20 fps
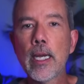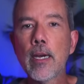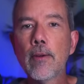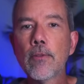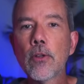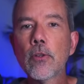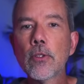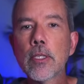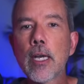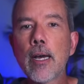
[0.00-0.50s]
of
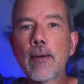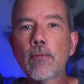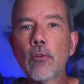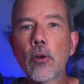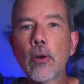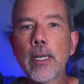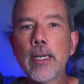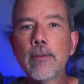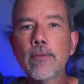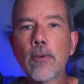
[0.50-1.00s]
those off
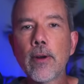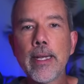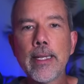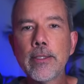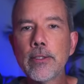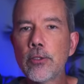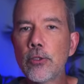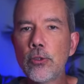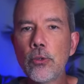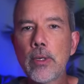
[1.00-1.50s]
roading
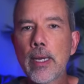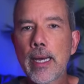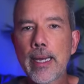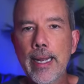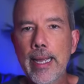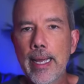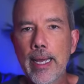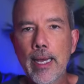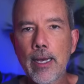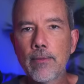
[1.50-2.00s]
friends do not
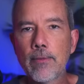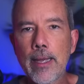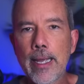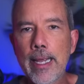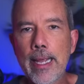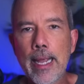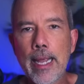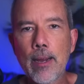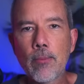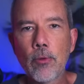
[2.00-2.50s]
have
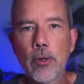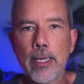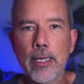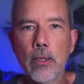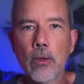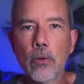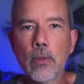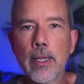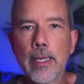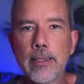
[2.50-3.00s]
a ham
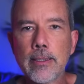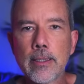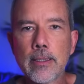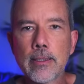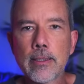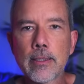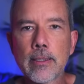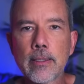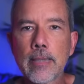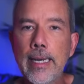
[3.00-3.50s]
radio license.